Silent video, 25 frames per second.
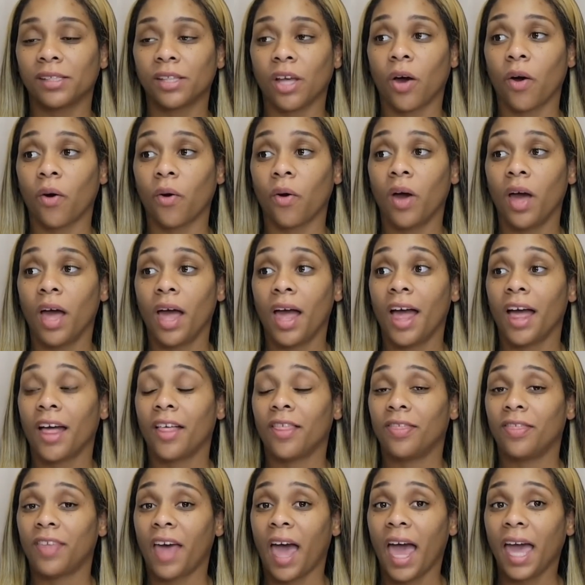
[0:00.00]
So
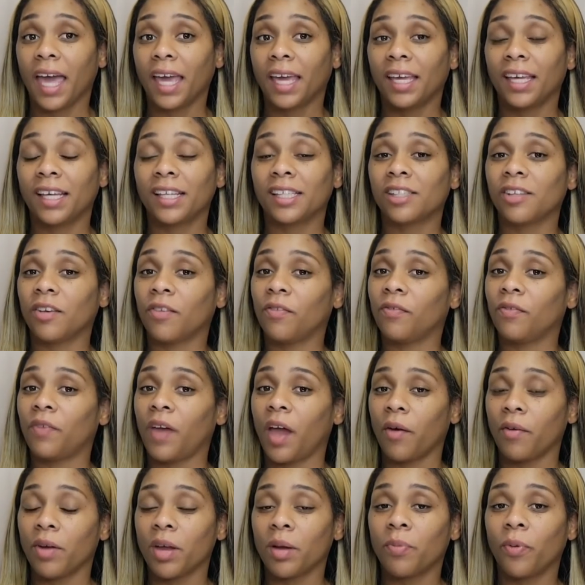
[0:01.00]
that is
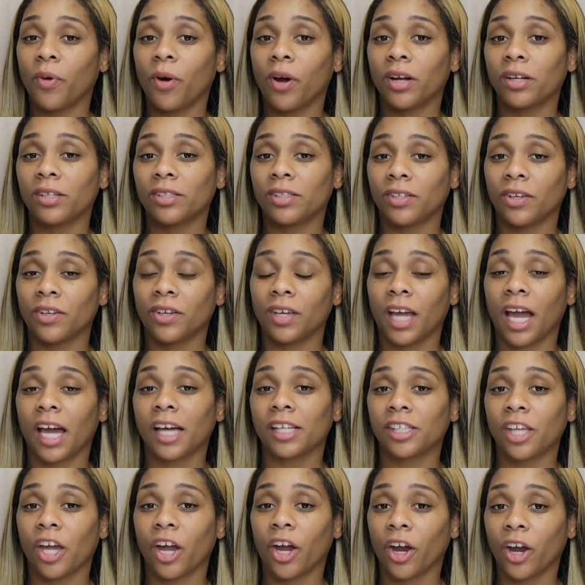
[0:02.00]
very important. So you
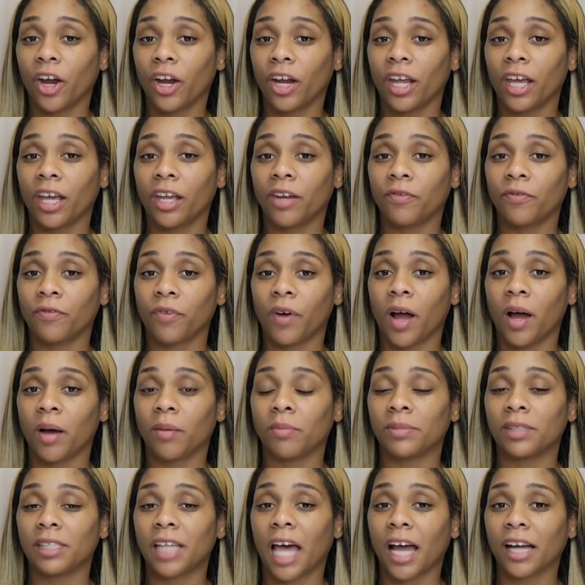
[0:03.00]
guys heard it
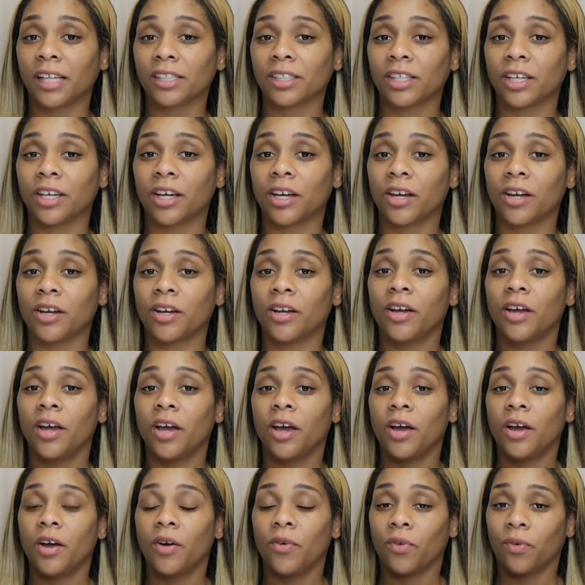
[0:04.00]
from Dr.
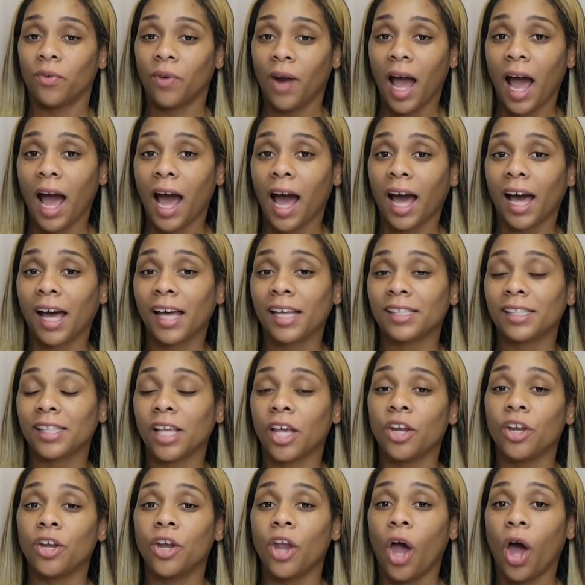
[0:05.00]
Raz,
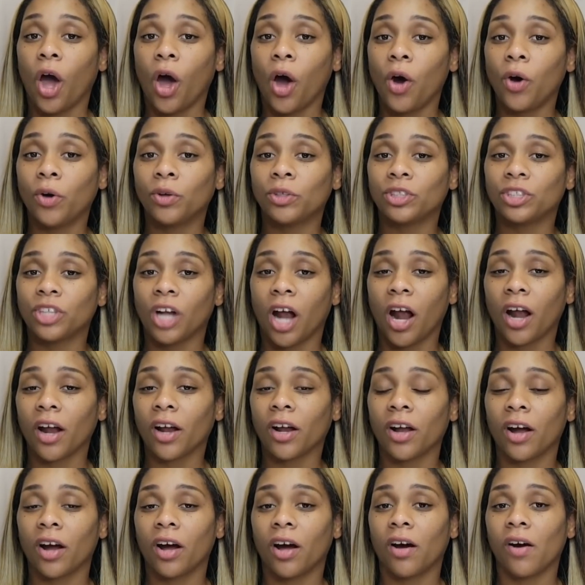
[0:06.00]
no
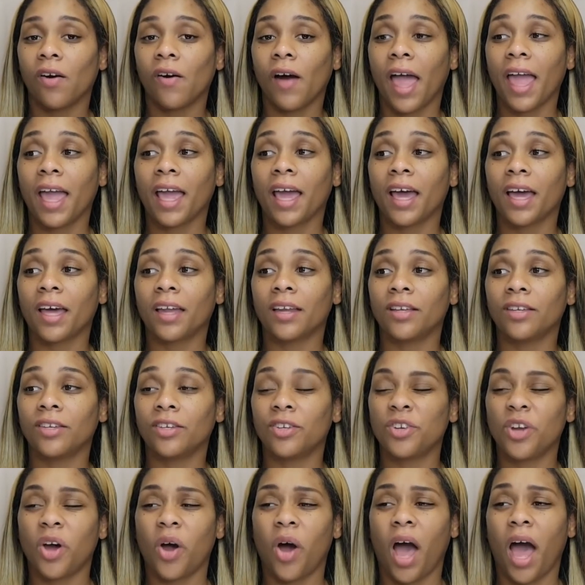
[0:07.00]
charcoal. And you
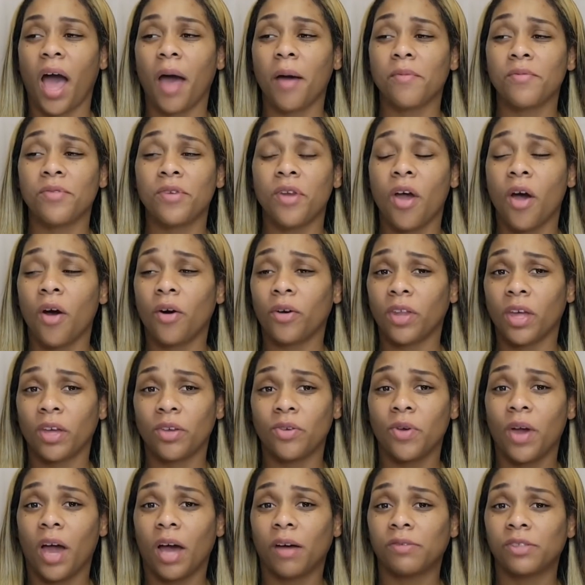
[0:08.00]
know, I know that
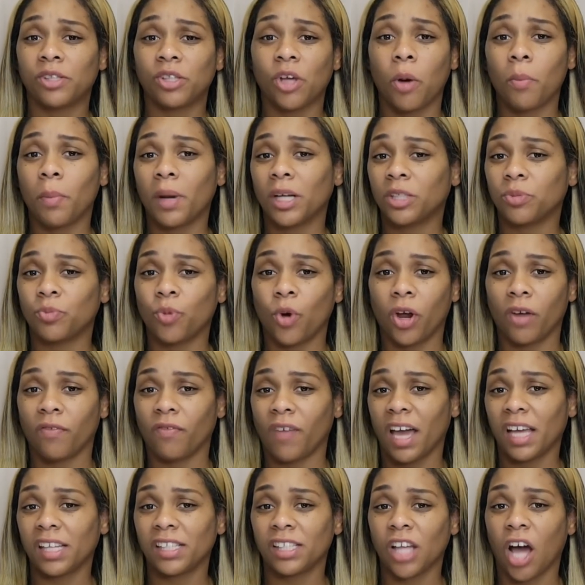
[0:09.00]
you have so much more
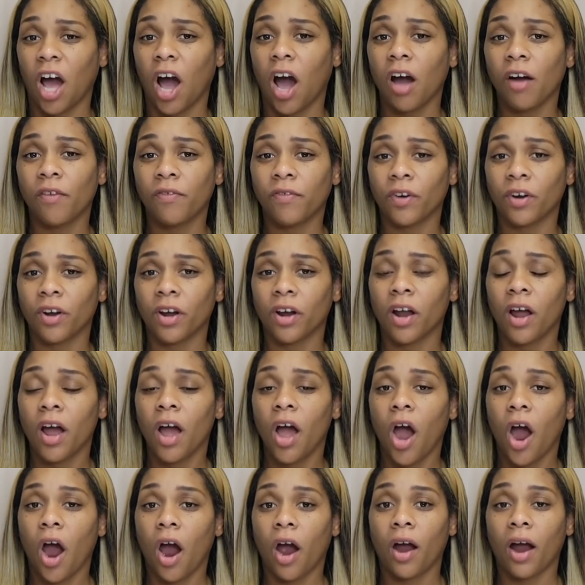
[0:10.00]
advice to offer
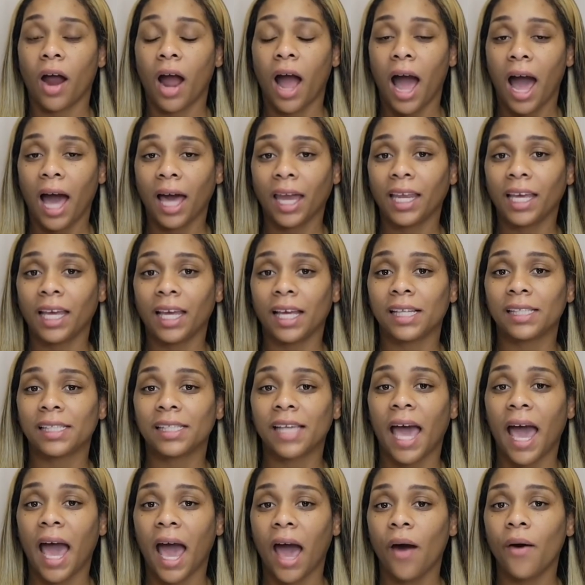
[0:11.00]
our audience.
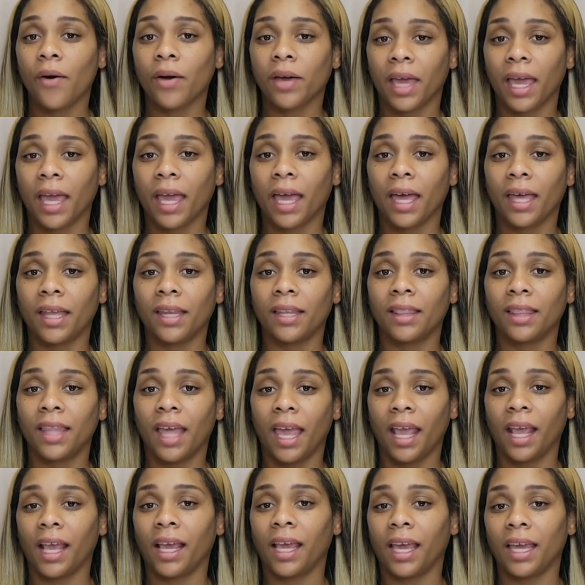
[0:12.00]
How can
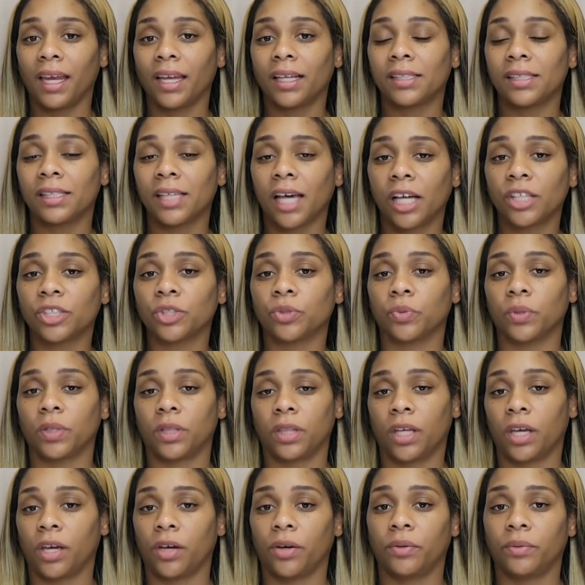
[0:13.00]
they get in touch with
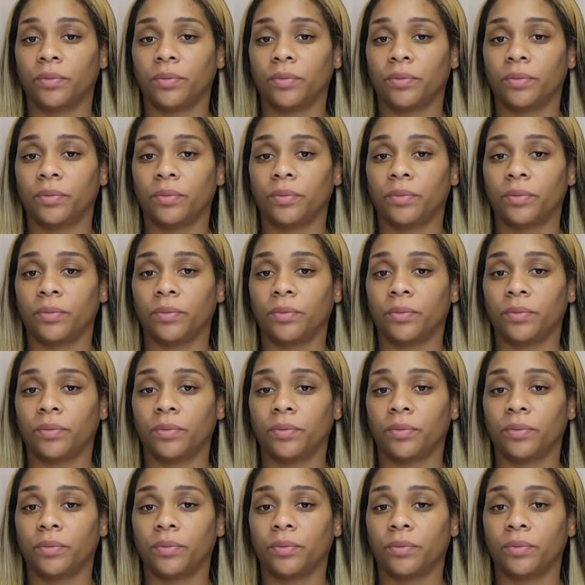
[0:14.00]
you?